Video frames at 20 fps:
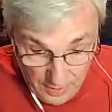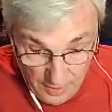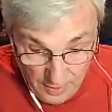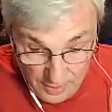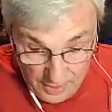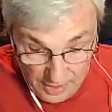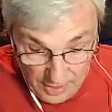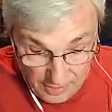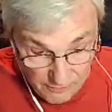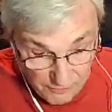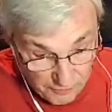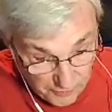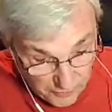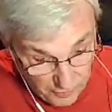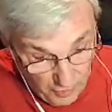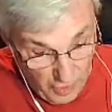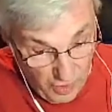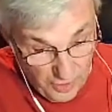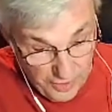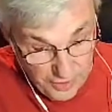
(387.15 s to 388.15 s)
And
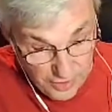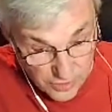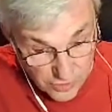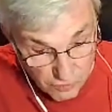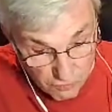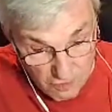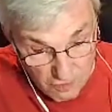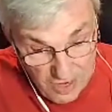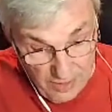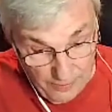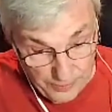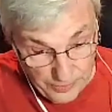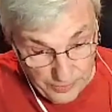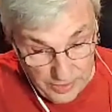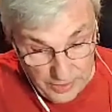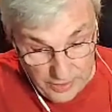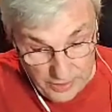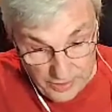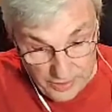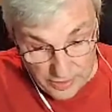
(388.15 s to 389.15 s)
fraud is rampant
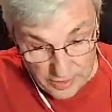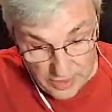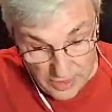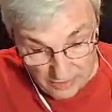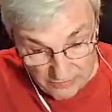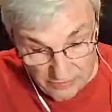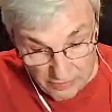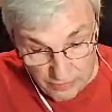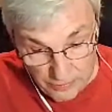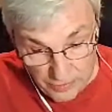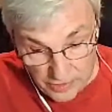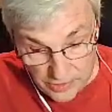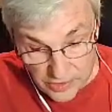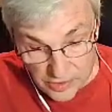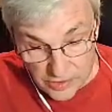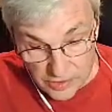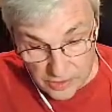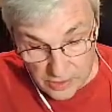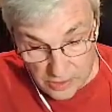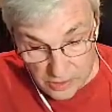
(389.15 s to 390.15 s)
in the
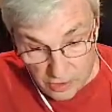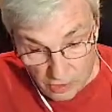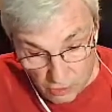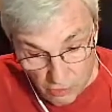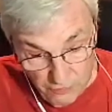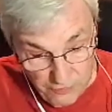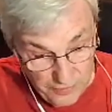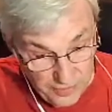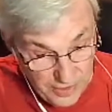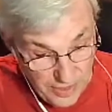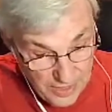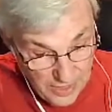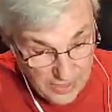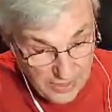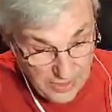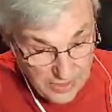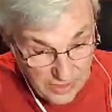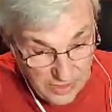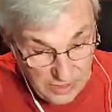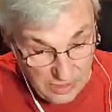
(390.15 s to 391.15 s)
government's
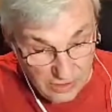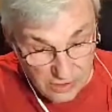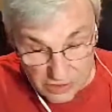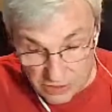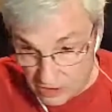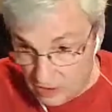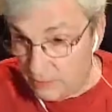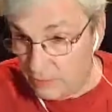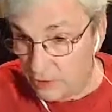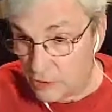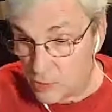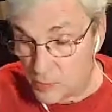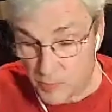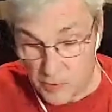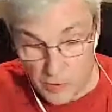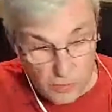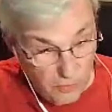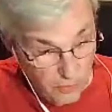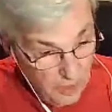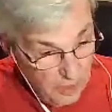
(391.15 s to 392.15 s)
COVID-19 stimulus
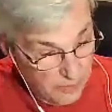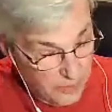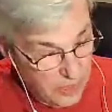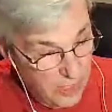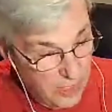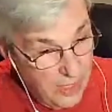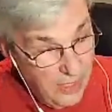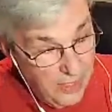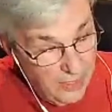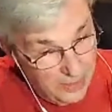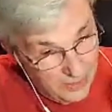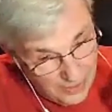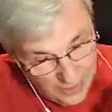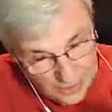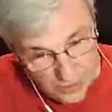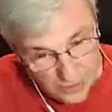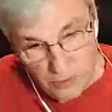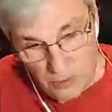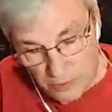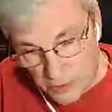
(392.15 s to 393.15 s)
programs. That's
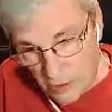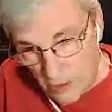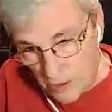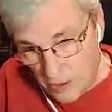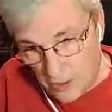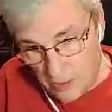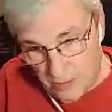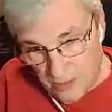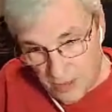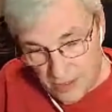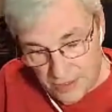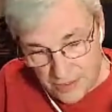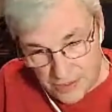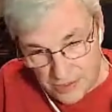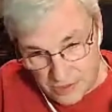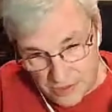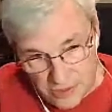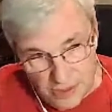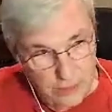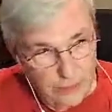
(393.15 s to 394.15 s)
what I'm talking about. It's a
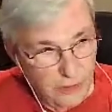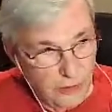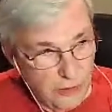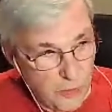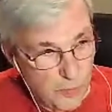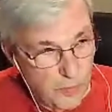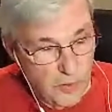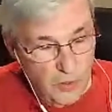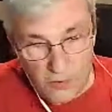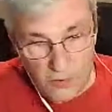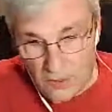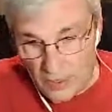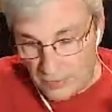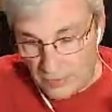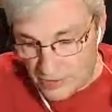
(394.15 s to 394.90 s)
stimulus programs.